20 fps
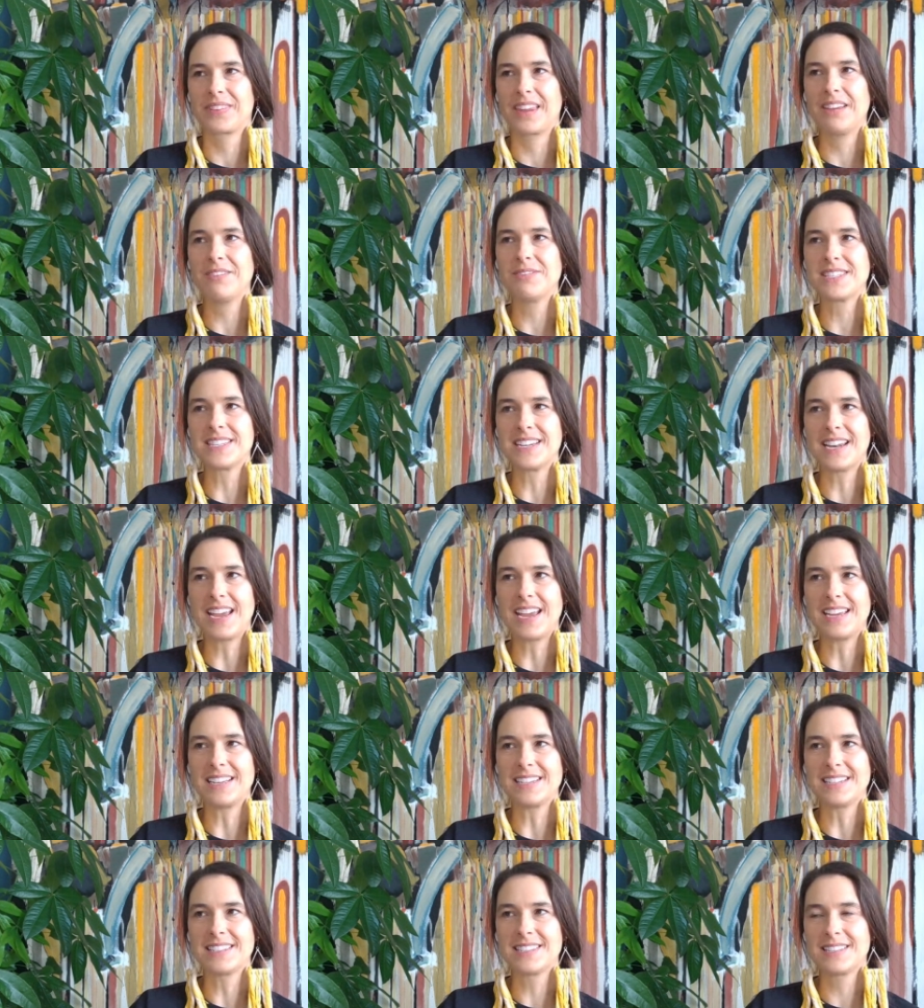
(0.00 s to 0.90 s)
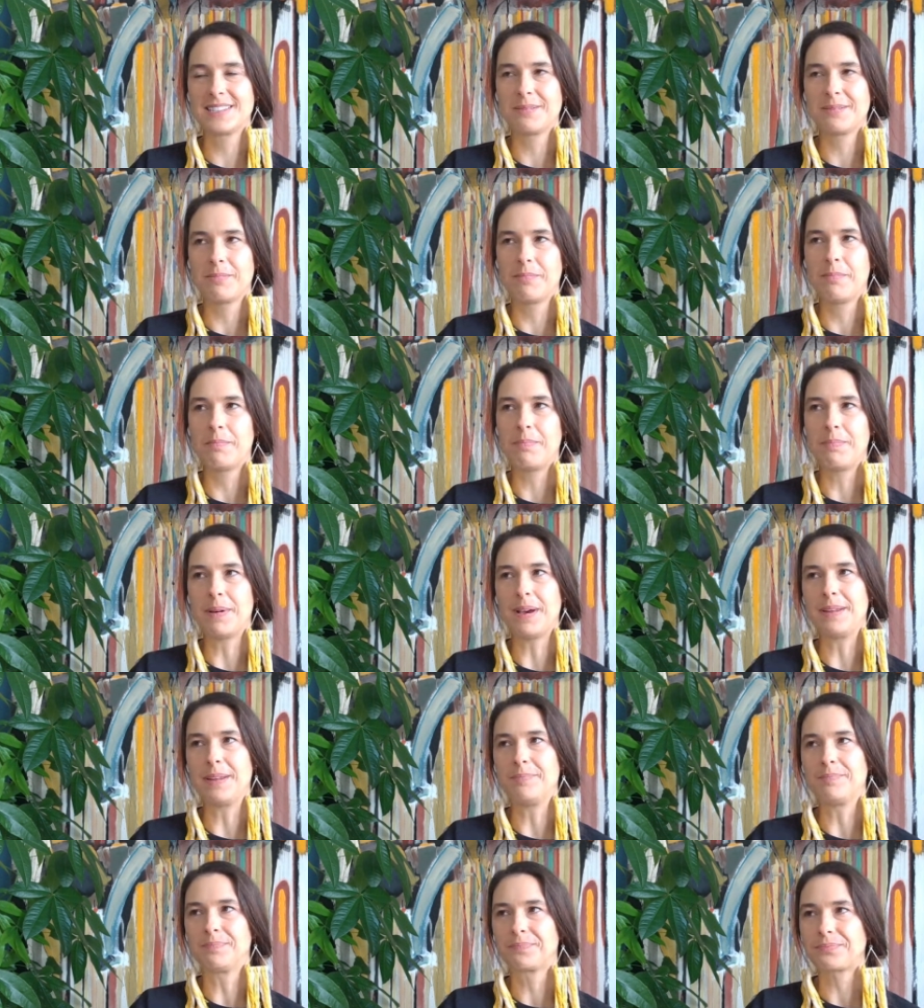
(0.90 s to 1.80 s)
it was nice.
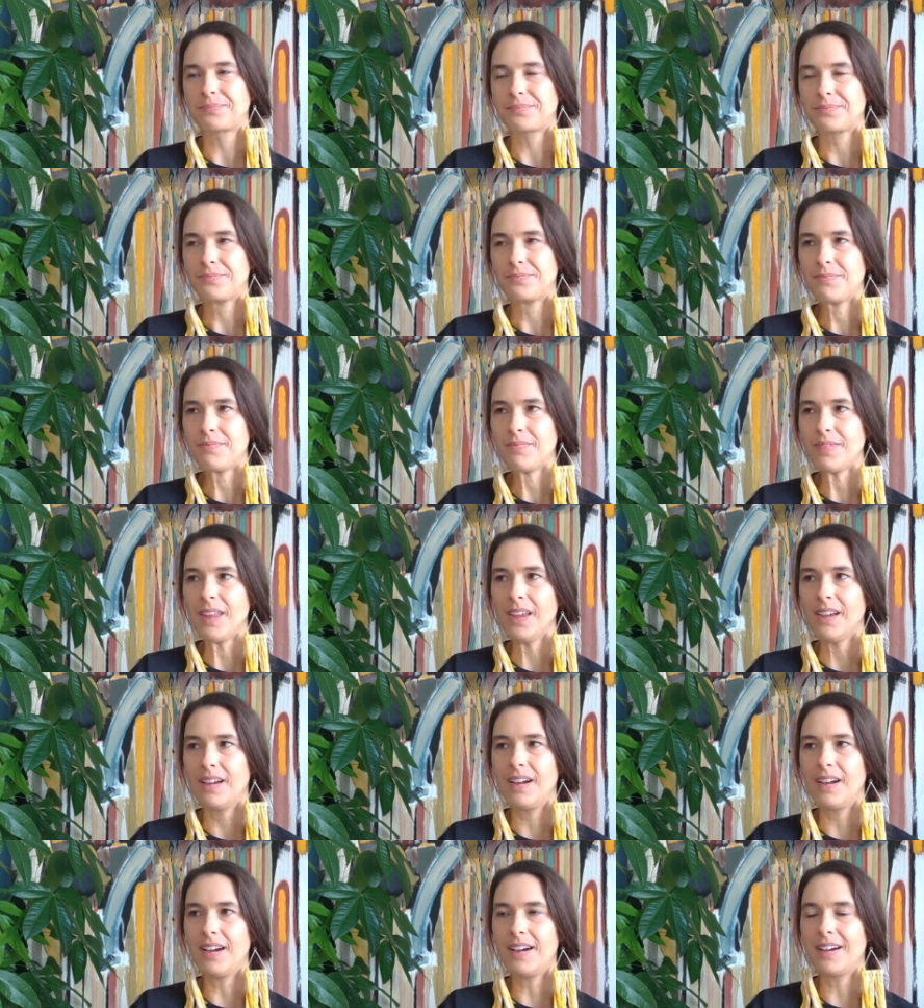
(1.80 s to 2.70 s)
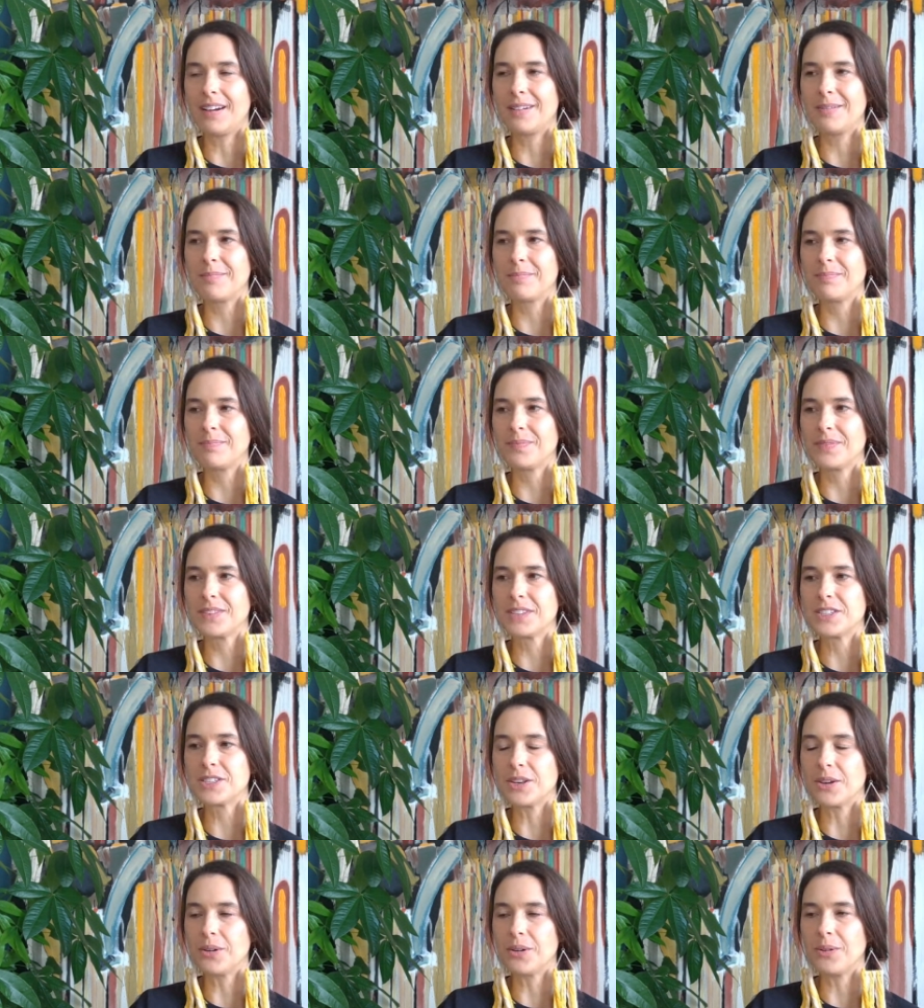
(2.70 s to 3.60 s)
But um,
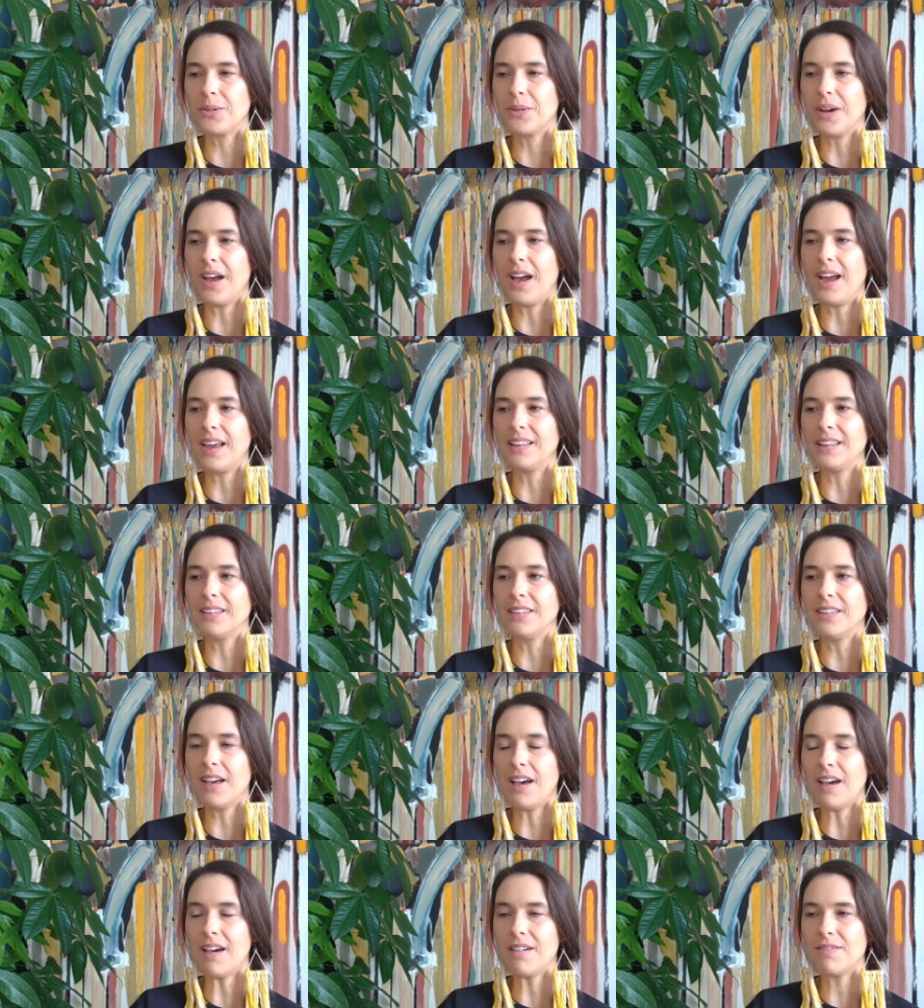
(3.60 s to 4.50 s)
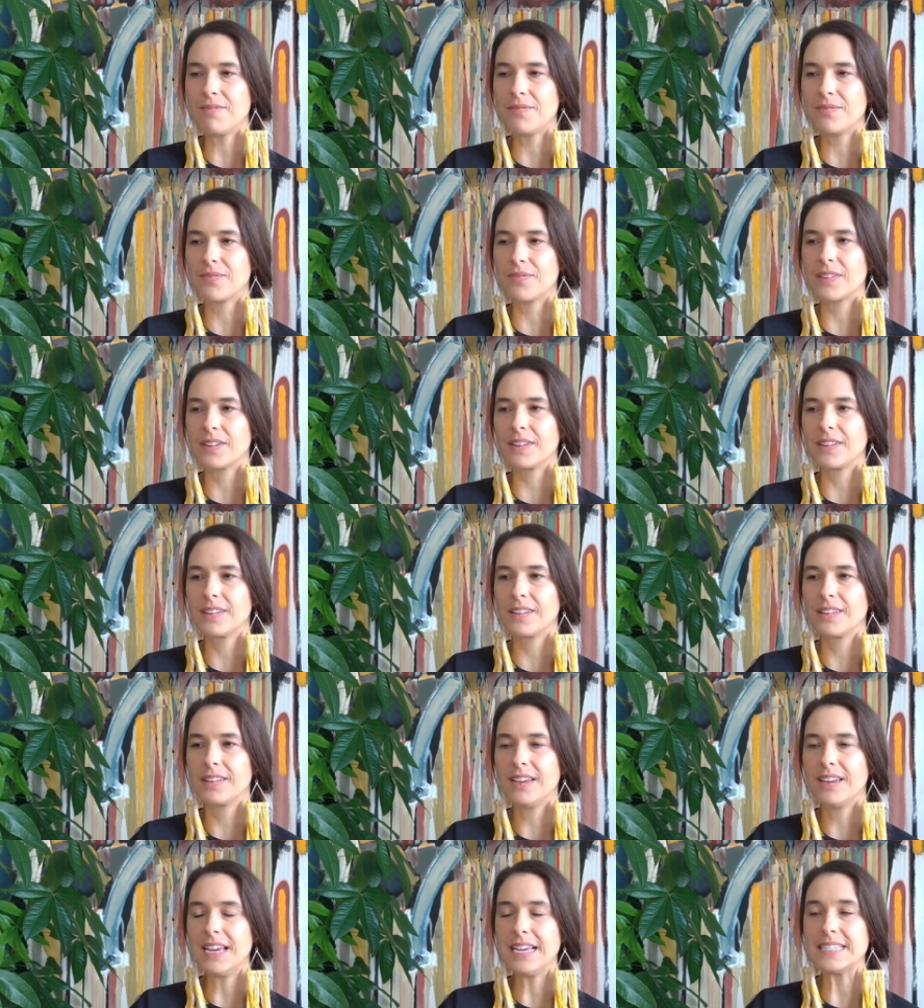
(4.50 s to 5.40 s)
so I love
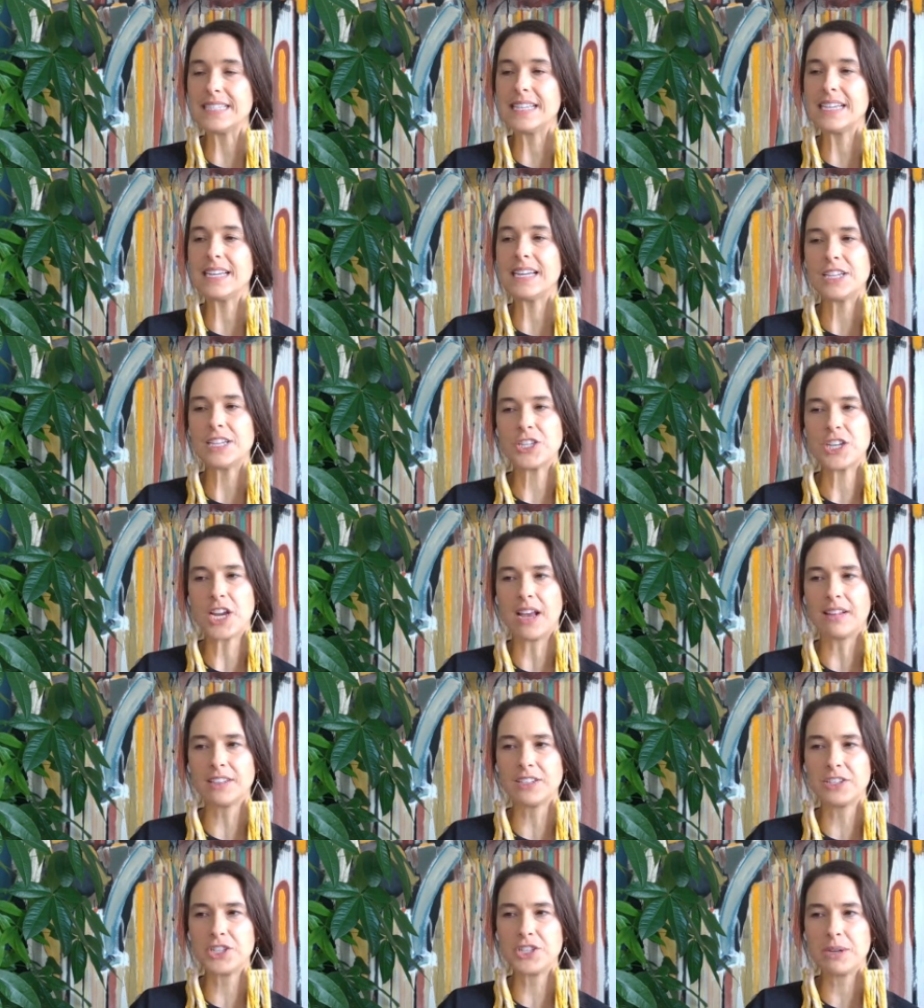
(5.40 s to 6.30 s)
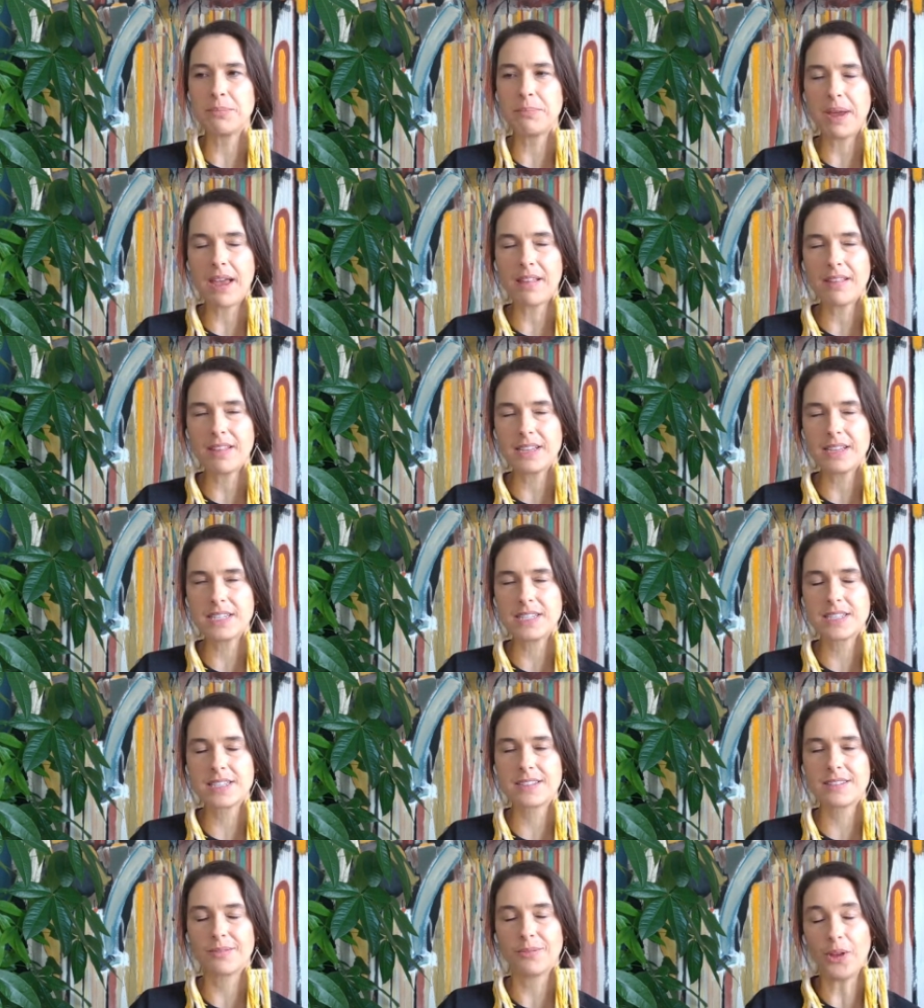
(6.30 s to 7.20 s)
is it a challenging
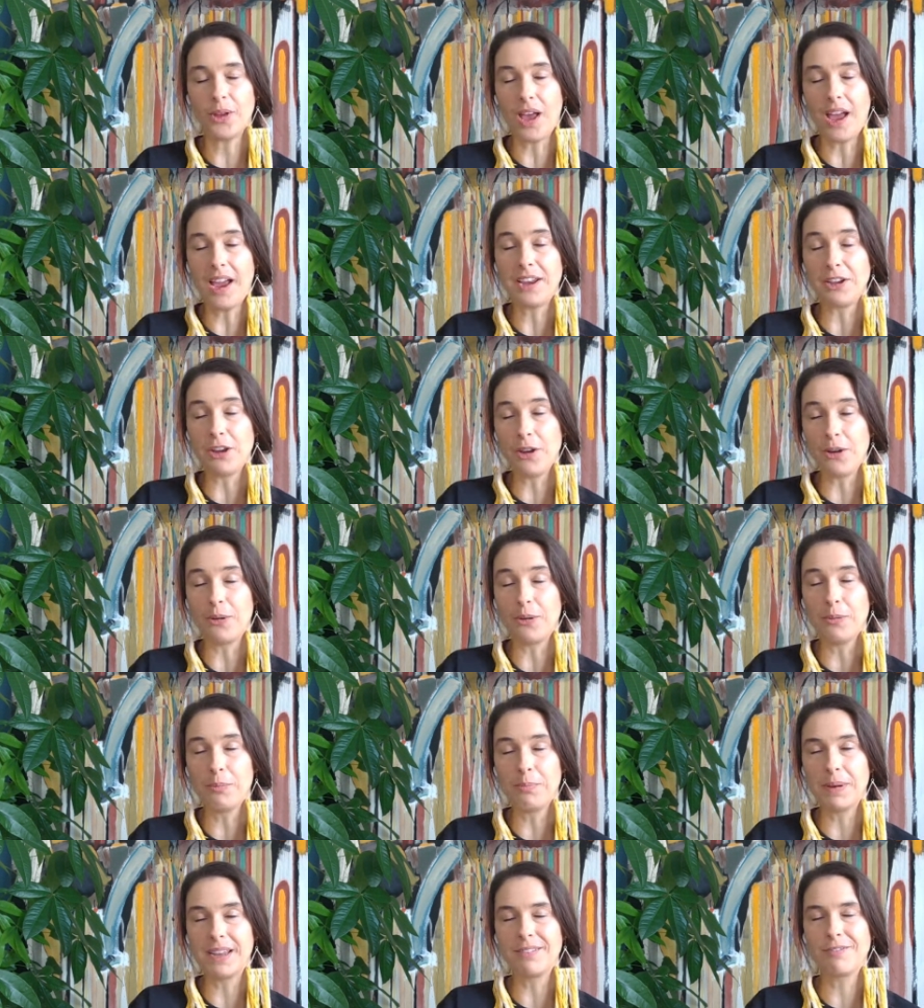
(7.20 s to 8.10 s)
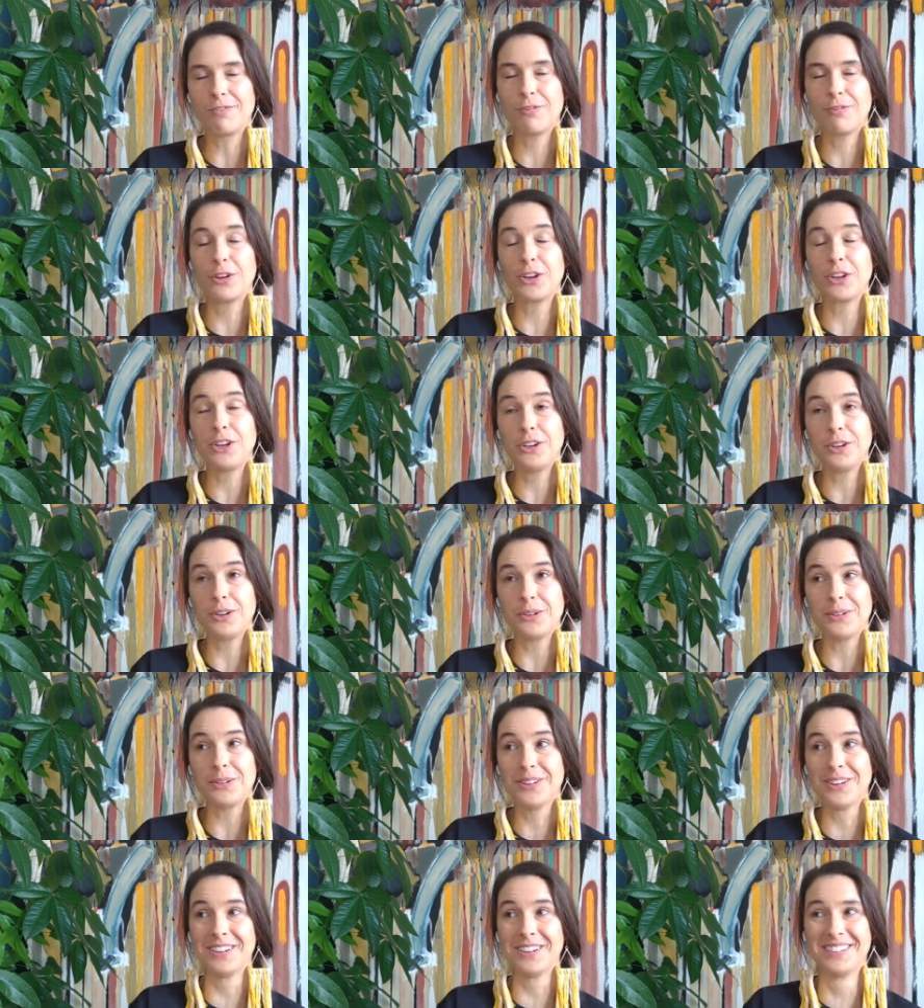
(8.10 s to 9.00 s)
balance? Well, I know, but for
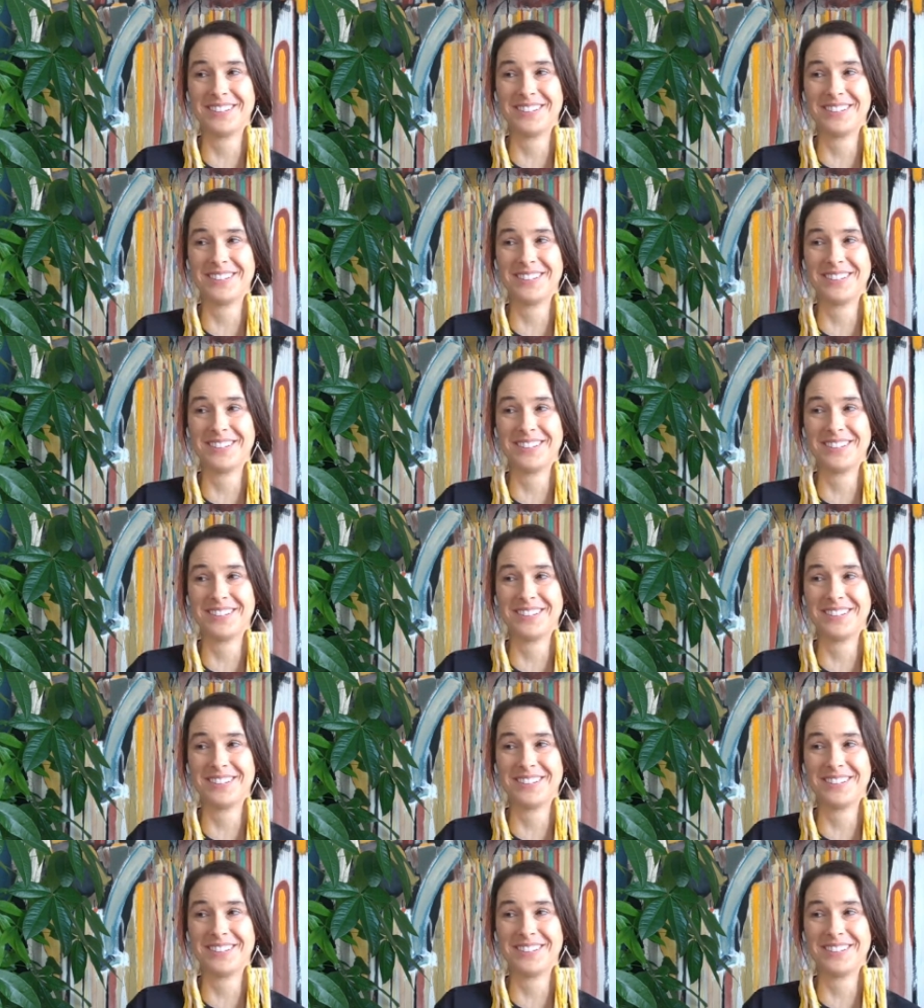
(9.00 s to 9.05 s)
you,